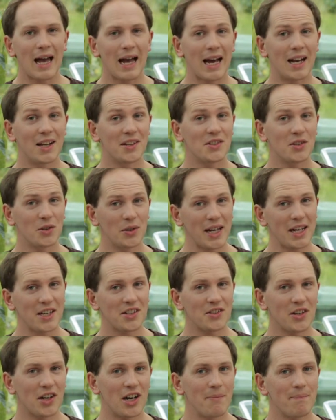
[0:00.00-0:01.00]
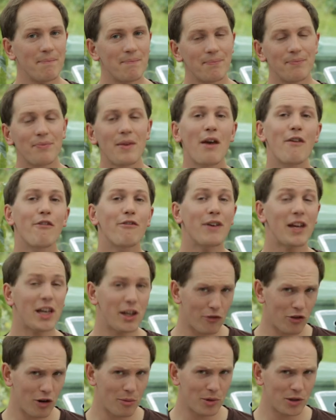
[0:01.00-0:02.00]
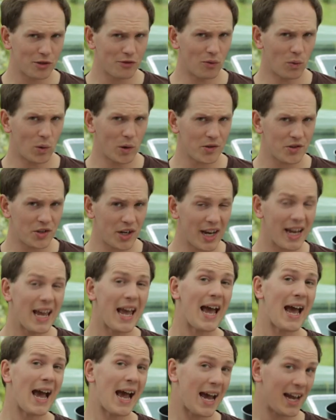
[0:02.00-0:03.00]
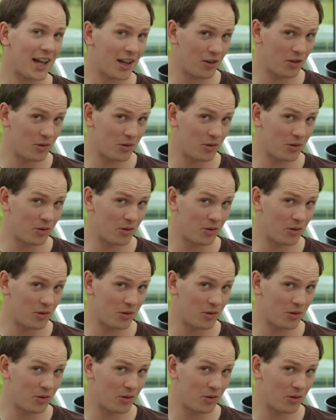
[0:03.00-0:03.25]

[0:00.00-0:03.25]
And until next time, thank you very much for watching and